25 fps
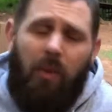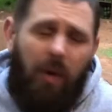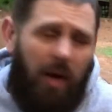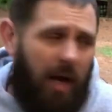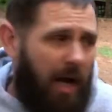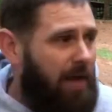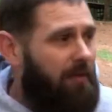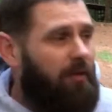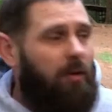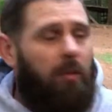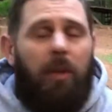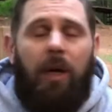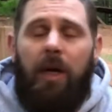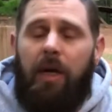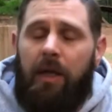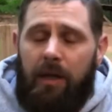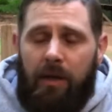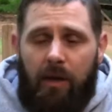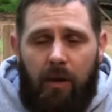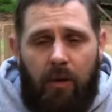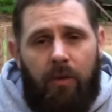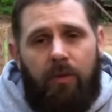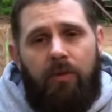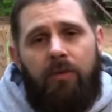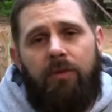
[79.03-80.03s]
everybody
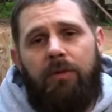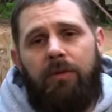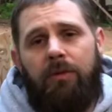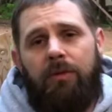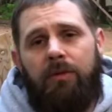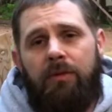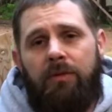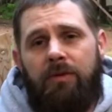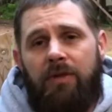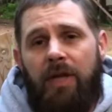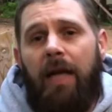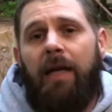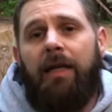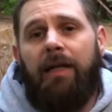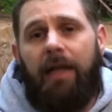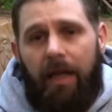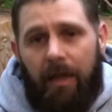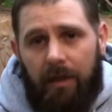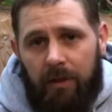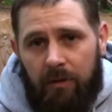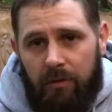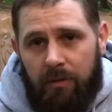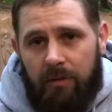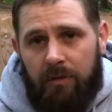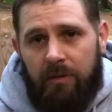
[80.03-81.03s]
knows, Jack
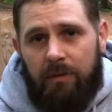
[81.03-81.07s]
Daniels,